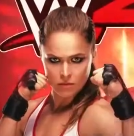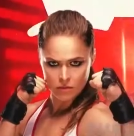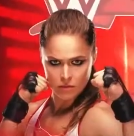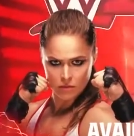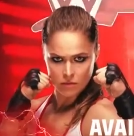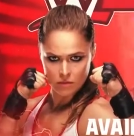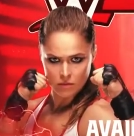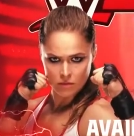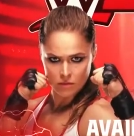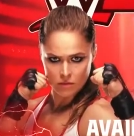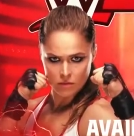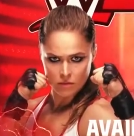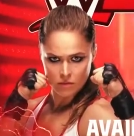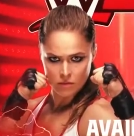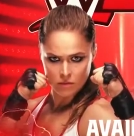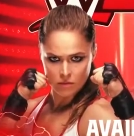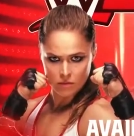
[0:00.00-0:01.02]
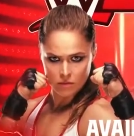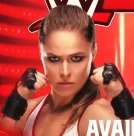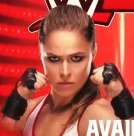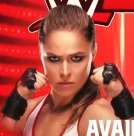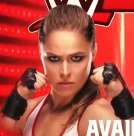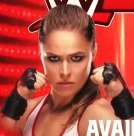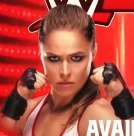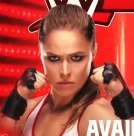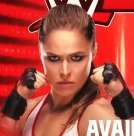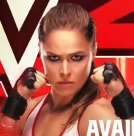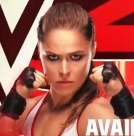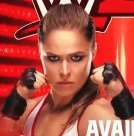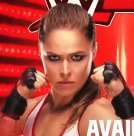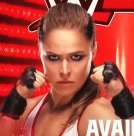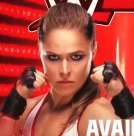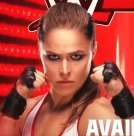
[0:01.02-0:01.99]

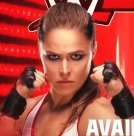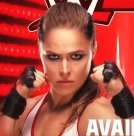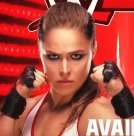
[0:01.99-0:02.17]
(silence)